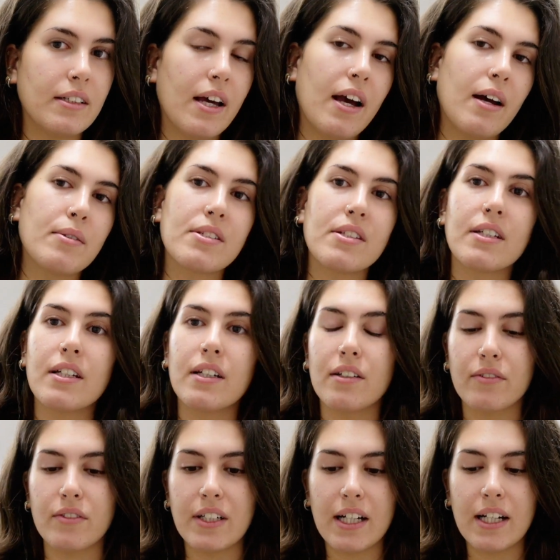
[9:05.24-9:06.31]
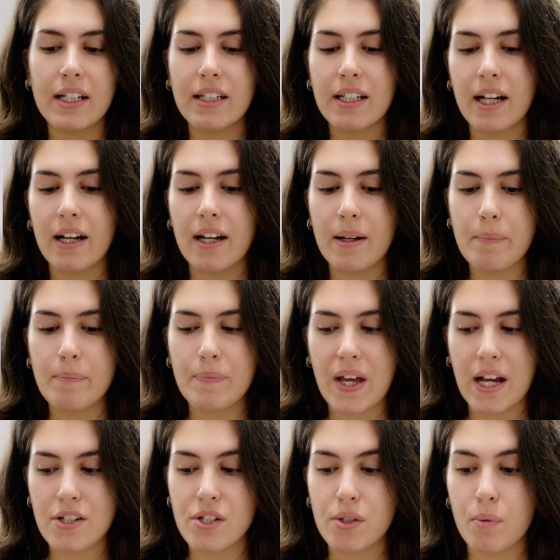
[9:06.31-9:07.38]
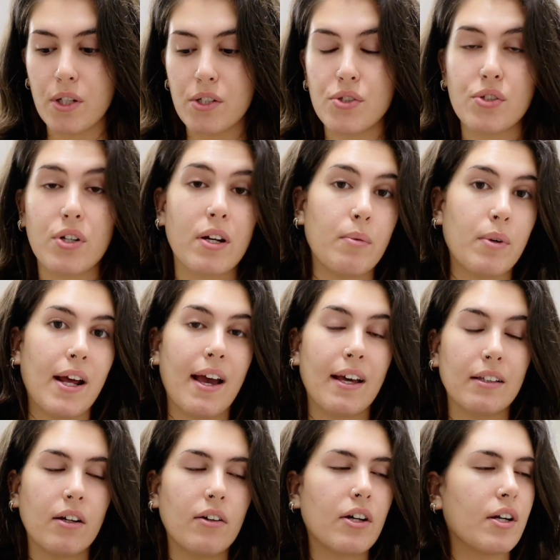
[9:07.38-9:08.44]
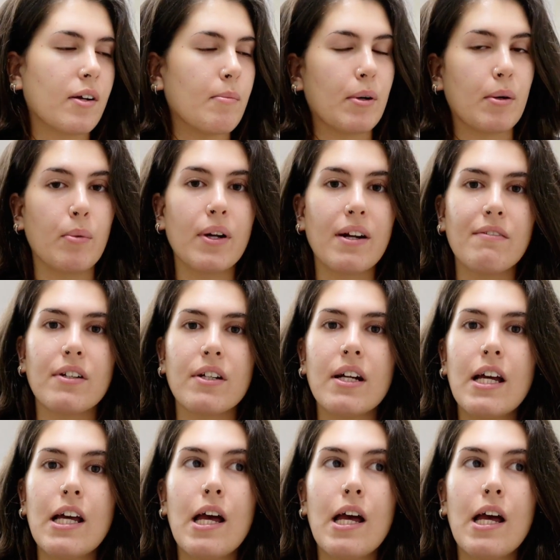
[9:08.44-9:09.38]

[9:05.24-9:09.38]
yeah, I was thinking of that. I actually wanted to try it when I had longer, but whatever.